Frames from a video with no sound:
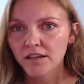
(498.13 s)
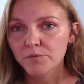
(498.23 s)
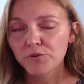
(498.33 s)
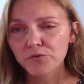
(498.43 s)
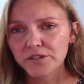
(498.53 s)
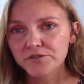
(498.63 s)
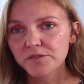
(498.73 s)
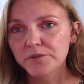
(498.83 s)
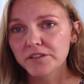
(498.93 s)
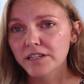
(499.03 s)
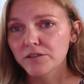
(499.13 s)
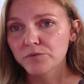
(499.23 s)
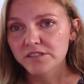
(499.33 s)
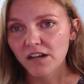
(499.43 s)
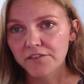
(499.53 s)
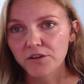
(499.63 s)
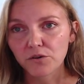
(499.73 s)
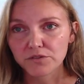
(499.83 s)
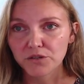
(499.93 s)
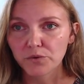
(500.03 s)
But reusability was not the
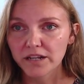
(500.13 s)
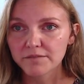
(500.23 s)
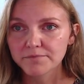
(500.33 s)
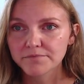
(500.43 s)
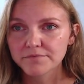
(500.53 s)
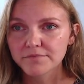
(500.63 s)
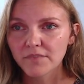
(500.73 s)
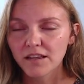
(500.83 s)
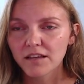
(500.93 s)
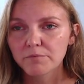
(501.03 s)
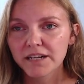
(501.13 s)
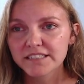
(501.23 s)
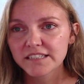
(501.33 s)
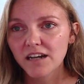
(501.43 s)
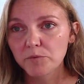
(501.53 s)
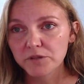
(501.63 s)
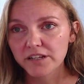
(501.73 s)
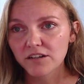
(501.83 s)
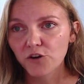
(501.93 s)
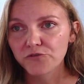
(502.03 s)
only win. By
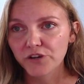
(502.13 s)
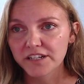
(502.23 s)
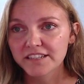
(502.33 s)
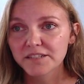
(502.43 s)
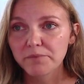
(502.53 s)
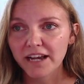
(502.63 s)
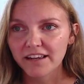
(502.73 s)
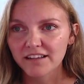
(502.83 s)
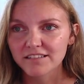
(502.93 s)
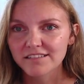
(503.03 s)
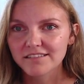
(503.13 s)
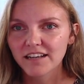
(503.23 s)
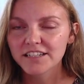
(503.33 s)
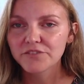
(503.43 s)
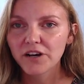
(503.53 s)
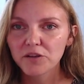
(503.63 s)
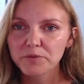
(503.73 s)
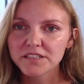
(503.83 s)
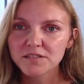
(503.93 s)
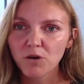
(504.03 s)
decoupling our front end and back end and
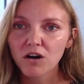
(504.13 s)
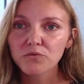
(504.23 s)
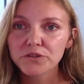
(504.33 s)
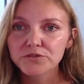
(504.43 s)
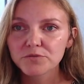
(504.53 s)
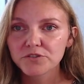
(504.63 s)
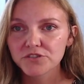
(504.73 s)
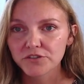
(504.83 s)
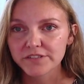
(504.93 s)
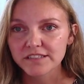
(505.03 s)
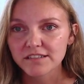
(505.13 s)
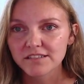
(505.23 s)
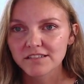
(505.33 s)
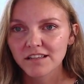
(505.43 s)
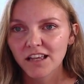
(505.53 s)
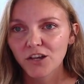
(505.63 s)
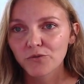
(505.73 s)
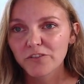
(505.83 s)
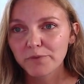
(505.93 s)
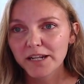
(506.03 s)
developing small reusable services,
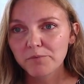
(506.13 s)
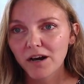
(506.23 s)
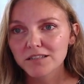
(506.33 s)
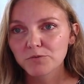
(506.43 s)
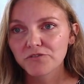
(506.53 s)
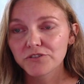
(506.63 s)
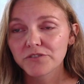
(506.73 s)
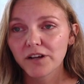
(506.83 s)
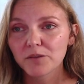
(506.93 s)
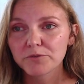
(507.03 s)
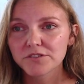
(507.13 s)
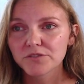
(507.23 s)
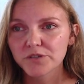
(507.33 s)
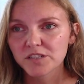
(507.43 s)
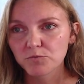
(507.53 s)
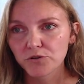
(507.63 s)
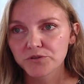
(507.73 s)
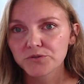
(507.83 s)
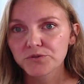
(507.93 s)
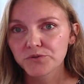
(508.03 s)
we've made it possible for developers to explore
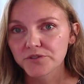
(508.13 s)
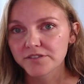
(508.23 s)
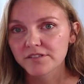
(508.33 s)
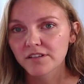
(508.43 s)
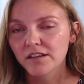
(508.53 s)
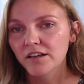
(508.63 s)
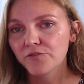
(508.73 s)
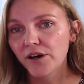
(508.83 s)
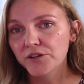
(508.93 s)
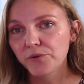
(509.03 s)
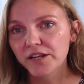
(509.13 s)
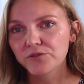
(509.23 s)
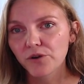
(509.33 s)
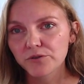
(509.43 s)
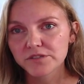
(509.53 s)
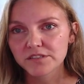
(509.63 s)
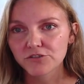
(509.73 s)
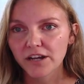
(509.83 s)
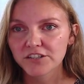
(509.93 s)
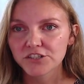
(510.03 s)
new tools, evaluate new hosting
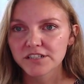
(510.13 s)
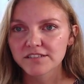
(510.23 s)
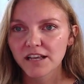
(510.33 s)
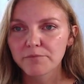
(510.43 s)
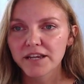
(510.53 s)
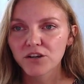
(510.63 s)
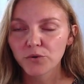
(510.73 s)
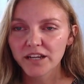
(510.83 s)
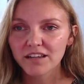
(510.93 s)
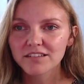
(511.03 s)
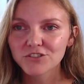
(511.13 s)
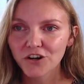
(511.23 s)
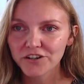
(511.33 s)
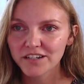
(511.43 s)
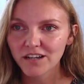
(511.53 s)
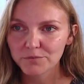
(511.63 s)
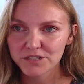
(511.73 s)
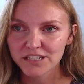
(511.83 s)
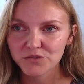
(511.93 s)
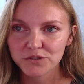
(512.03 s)
strategies, and make quick, targeted
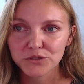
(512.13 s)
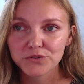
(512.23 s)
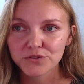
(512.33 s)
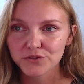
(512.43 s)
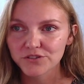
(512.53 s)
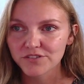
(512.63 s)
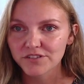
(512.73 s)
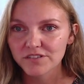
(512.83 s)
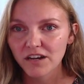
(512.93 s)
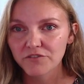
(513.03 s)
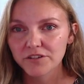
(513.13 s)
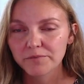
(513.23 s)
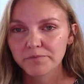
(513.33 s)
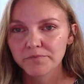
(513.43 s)
updates when new solutions are discovered.